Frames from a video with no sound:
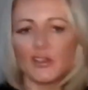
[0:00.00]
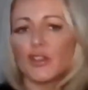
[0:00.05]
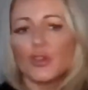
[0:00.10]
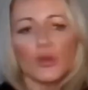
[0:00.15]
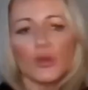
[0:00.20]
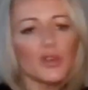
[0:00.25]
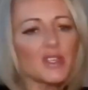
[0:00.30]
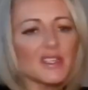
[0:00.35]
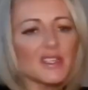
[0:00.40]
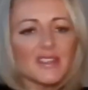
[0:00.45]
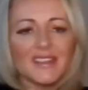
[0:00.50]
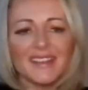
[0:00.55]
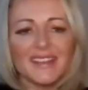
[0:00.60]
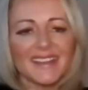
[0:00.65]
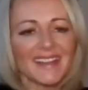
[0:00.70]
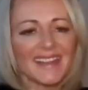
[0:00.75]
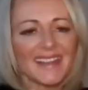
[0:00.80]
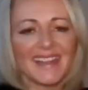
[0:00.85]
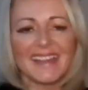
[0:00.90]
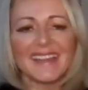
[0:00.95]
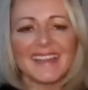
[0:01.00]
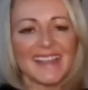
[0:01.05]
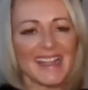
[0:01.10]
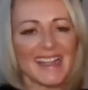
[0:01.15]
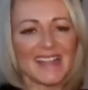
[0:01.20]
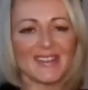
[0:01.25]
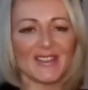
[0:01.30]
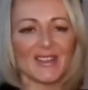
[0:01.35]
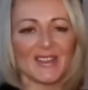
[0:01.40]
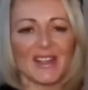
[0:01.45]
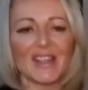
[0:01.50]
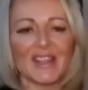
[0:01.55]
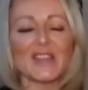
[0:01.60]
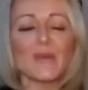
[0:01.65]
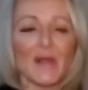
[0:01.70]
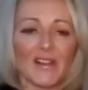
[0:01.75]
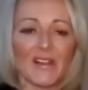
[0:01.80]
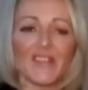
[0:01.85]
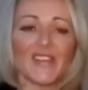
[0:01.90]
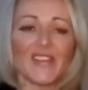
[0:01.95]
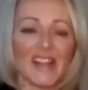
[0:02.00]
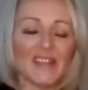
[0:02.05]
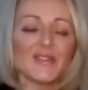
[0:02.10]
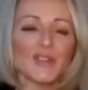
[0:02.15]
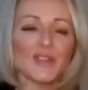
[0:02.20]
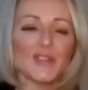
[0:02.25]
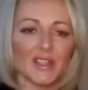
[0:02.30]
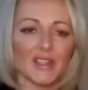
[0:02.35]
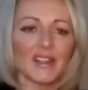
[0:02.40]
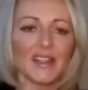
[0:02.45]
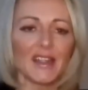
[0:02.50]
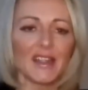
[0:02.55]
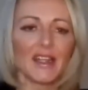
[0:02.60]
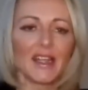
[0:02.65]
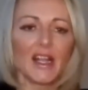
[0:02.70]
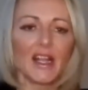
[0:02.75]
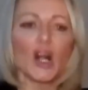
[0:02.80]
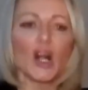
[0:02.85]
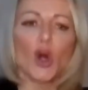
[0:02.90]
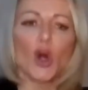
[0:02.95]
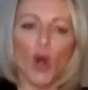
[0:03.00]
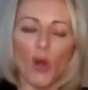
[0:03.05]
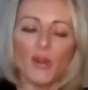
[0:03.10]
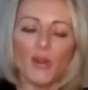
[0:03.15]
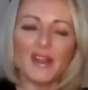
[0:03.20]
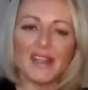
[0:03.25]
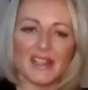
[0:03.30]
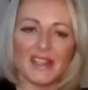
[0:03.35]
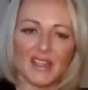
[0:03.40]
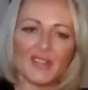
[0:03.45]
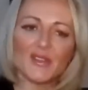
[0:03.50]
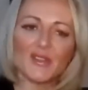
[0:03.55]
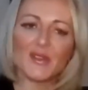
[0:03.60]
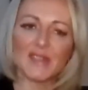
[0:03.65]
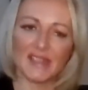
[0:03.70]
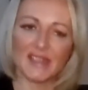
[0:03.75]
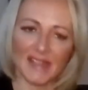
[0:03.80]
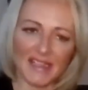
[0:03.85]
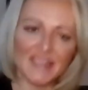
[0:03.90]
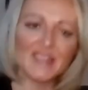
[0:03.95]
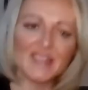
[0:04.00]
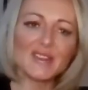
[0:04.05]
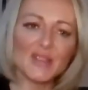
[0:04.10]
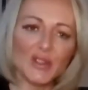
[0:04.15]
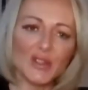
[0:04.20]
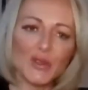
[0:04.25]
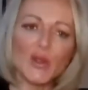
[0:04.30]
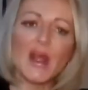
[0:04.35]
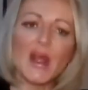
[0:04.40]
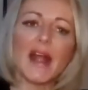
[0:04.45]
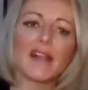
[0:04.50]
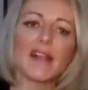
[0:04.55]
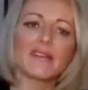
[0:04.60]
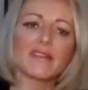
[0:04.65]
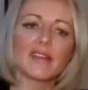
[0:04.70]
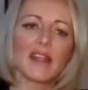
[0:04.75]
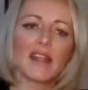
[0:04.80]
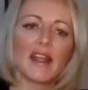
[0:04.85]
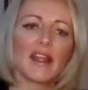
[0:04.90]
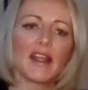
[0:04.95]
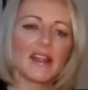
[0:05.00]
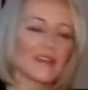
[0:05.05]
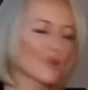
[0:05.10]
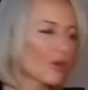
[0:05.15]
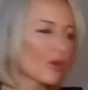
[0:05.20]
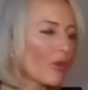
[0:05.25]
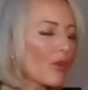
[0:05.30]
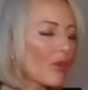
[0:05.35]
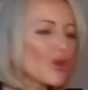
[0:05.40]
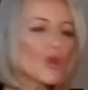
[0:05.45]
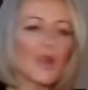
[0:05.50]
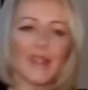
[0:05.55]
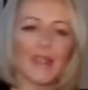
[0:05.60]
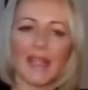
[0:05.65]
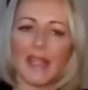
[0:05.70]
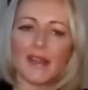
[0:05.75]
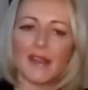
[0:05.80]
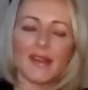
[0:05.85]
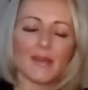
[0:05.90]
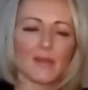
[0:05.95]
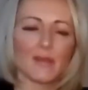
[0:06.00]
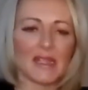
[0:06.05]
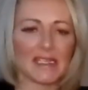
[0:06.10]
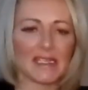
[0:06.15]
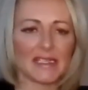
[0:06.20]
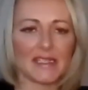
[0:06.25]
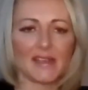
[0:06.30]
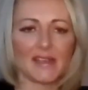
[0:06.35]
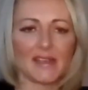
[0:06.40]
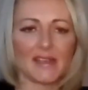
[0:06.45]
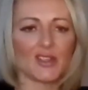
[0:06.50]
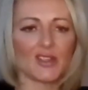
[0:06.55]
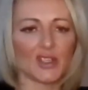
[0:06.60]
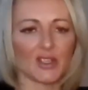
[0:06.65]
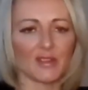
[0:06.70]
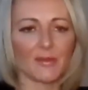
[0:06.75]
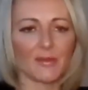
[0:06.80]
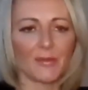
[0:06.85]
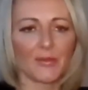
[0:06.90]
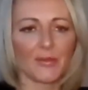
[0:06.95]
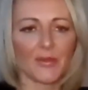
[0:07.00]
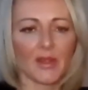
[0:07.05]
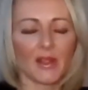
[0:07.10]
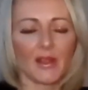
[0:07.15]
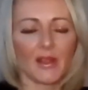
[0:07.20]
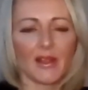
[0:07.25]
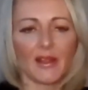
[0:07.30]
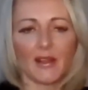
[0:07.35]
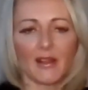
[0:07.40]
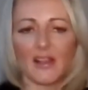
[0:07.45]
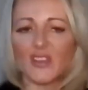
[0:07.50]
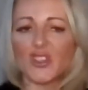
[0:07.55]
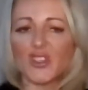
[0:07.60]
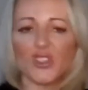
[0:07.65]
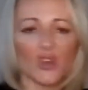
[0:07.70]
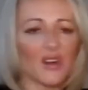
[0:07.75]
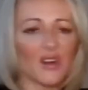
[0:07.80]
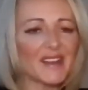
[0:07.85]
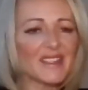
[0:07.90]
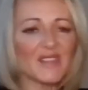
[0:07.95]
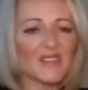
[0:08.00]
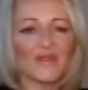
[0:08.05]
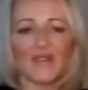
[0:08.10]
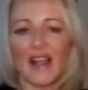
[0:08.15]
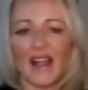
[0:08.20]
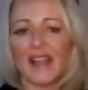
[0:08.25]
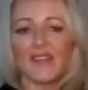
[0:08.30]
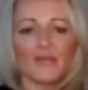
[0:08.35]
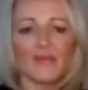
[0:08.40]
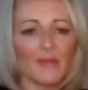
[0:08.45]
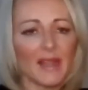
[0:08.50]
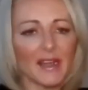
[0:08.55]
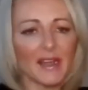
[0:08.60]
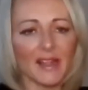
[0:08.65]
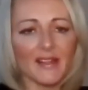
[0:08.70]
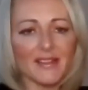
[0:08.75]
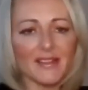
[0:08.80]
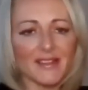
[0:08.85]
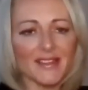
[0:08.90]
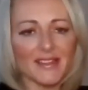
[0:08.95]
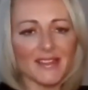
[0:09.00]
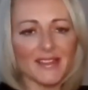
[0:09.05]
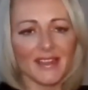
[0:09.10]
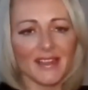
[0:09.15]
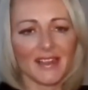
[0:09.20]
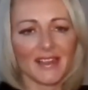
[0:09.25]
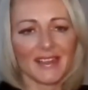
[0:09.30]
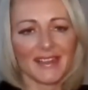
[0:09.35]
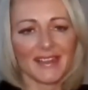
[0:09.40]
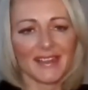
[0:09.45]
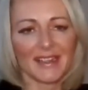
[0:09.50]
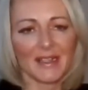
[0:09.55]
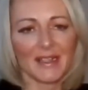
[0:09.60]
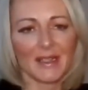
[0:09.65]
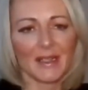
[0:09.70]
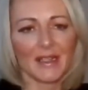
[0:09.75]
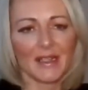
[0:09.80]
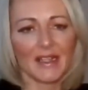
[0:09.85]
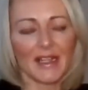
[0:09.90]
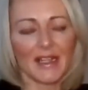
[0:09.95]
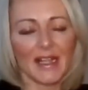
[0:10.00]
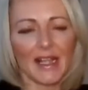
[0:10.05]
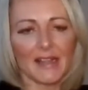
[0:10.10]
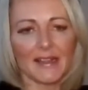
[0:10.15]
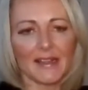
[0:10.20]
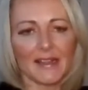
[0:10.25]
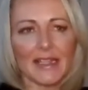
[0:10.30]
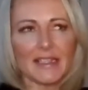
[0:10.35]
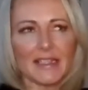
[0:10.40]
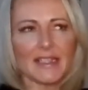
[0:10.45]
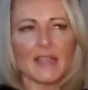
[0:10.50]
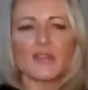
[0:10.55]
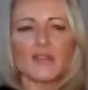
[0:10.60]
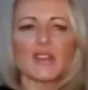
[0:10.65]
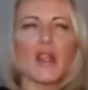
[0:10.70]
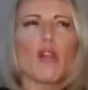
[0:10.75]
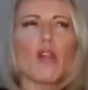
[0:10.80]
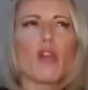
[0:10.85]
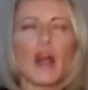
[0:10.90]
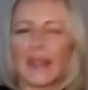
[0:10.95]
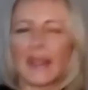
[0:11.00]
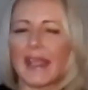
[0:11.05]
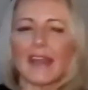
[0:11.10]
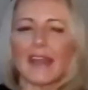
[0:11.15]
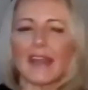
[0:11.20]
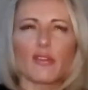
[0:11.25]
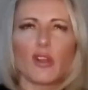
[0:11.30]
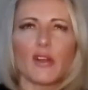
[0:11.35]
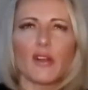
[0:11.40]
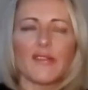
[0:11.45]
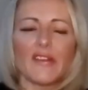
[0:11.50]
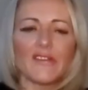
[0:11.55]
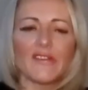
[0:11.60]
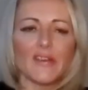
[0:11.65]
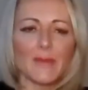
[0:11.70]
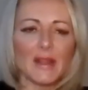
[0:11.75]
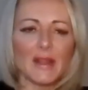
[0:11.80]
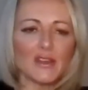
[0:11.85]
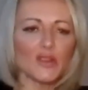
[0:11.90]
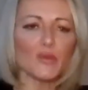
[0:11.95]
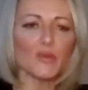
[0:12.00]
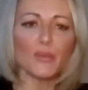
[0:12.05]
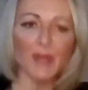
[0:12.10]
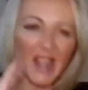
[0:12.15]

You don't need to engage in it. You will eventually. All you need to do is listen to it and go through a guided meditation as short as 5 minutes. And this sounds like, oh, again, a lot of information.